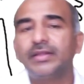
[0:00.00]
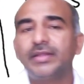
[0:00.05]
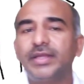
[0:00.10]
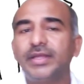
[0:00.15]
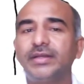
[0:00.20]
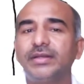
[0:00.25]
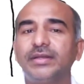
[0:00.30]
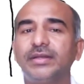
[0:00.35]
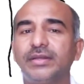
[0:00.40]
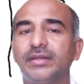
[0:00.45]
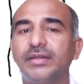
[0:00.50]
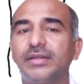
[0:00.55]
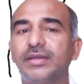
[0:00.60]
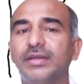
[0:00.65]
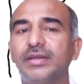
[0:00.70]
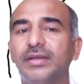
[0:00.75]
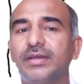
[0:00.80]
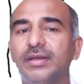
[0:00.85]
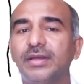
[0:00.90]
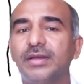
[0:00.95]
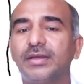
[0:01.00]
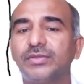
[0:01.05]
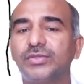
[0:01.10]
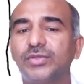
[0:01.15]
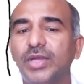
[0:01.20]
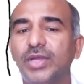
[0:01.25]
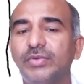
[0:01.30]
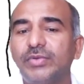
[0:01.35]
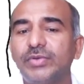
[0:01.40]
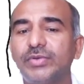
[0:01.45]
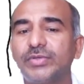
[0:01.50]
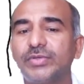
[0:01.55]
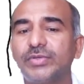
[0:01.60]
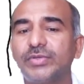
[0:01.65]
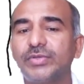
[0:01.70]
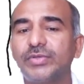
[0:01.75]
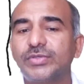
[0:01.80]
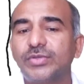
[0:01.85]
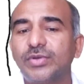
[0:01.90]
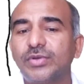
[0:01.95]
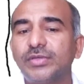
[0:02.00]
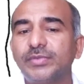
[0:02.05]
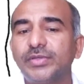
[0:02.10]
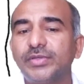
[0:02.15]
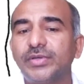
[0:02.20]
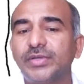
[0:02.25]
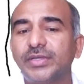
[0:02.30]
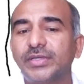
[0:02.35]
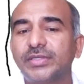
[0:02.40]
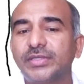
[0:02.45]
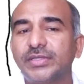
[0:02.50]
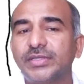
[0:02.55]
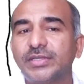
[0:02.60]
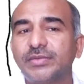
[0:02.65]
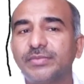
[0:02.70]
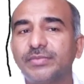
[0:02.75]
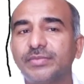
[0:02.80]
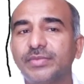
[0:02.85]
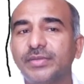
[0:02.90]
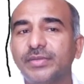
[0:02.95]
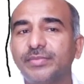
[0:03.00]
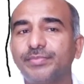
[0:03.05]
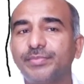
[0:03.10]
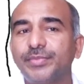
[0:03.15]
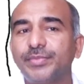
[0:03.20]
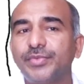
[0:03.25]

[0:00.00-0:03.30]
Then, so I was talking about the urinary system.